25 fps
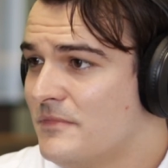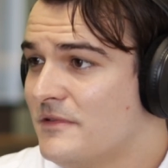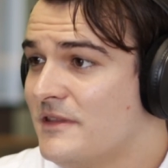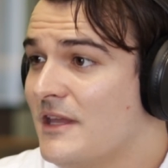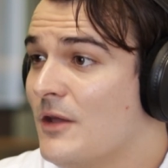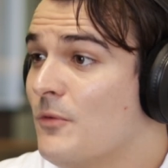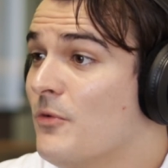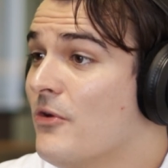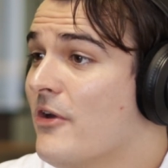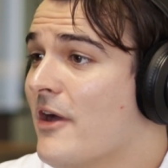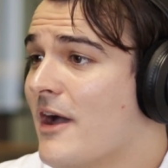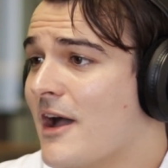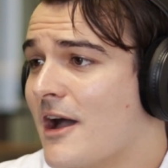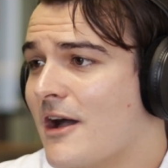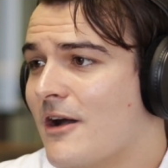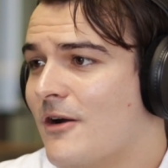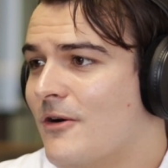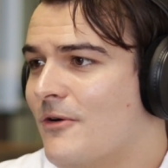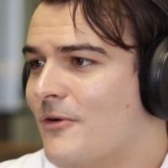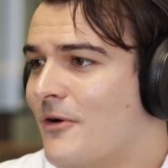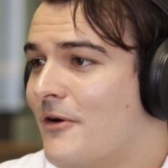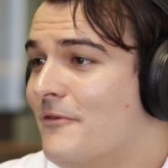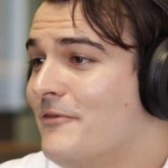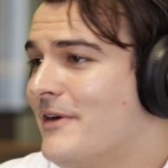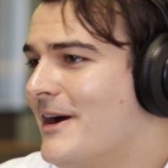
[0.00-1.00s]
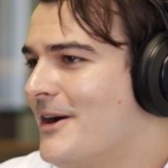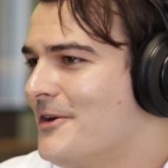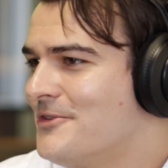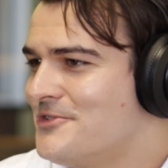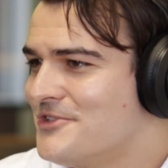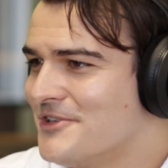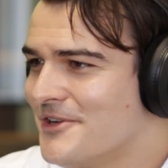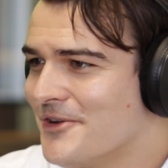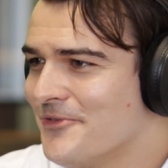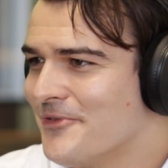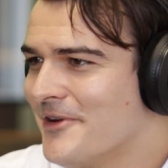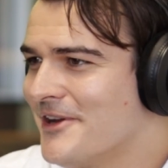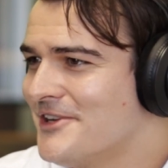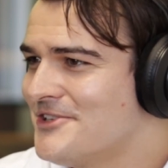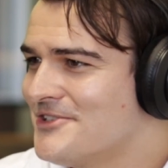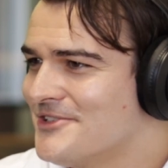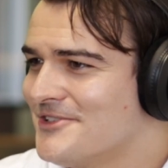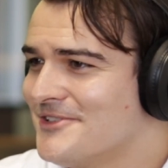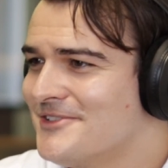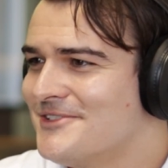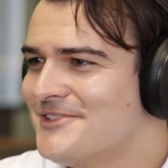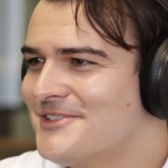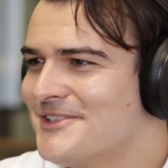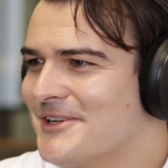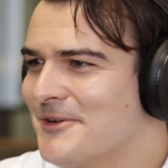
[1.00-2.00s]
But they were of our
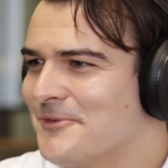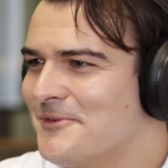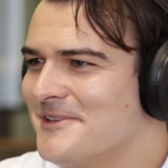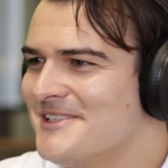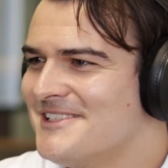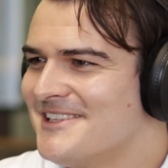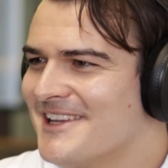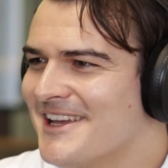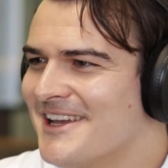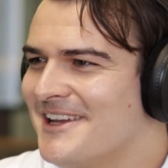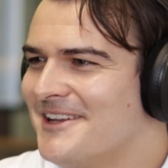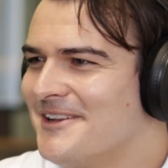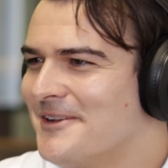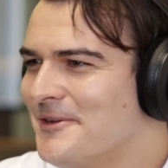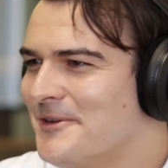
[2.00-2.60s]
generation, shall we say.